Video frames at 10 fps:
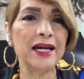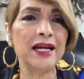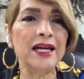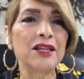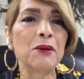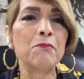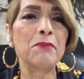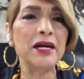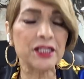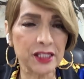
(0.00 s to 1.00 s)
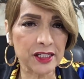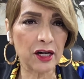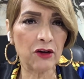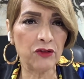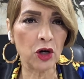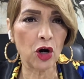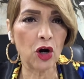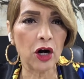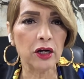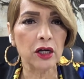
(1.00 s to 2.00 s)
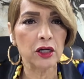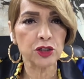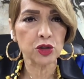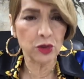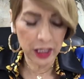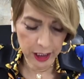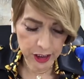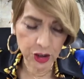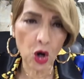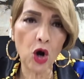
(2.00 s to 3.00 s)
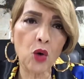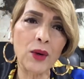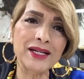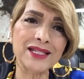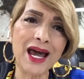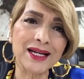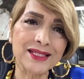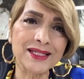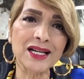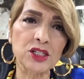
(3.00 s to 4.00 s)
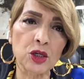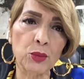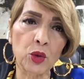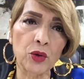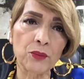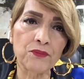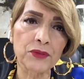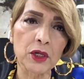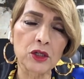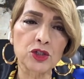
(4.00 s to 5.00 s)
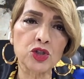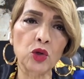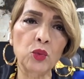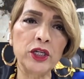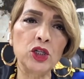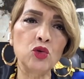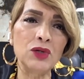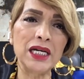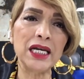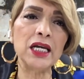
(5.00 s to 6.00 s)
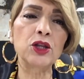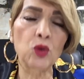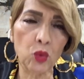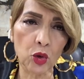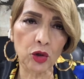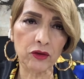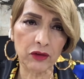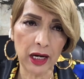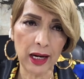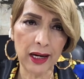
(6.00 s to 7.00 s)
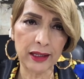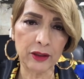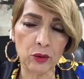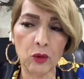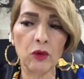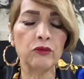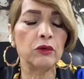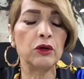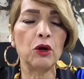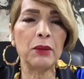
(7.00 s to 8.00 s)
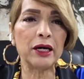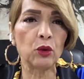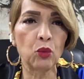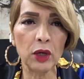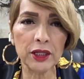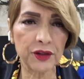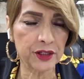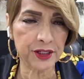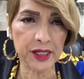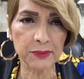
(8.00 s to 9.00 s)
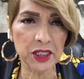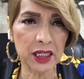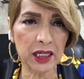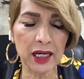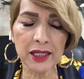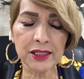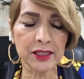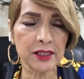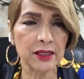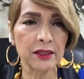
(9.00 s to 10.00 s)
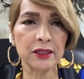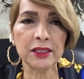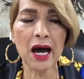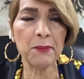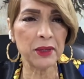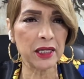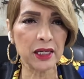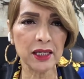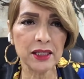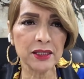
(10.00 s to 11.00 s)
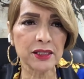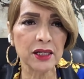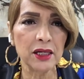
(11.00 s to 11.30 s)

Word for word: in the midst of your heart so that it's always accessible. So when you need the Word of God, no matter what the subject is, the topic is,